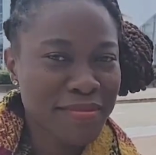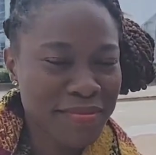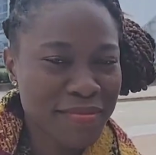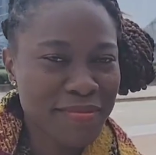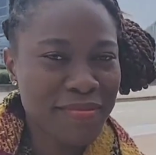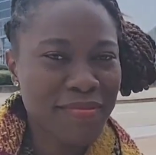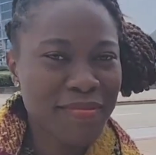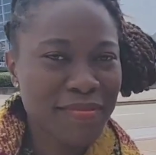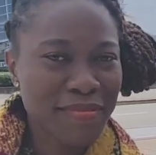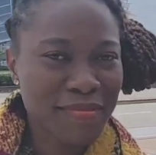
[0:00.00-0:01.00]

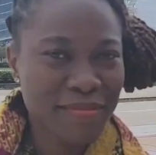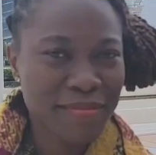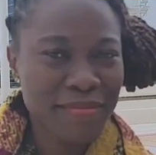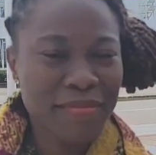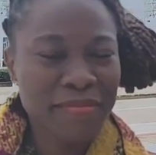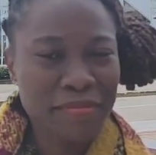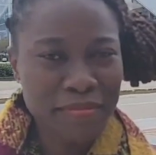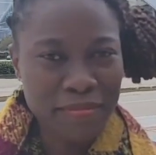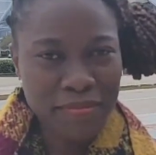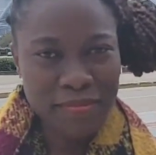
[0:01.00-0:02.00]

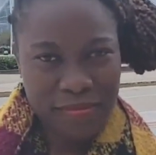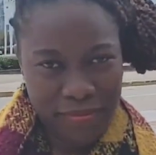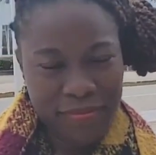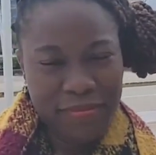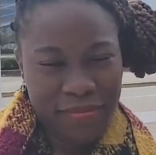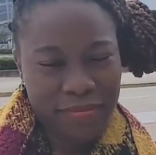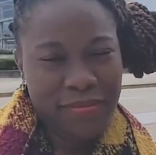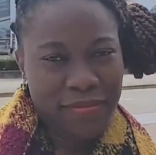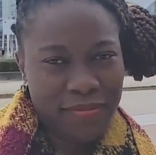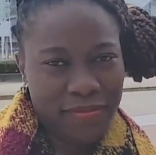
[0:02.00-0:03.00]

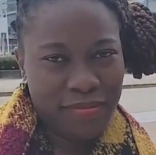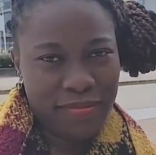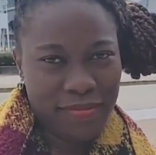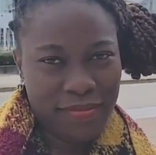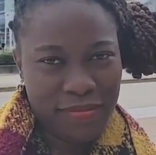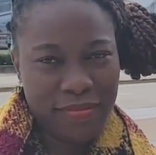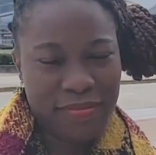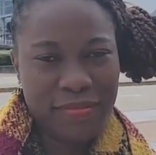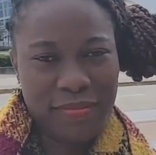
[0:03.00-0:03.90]
[no speech]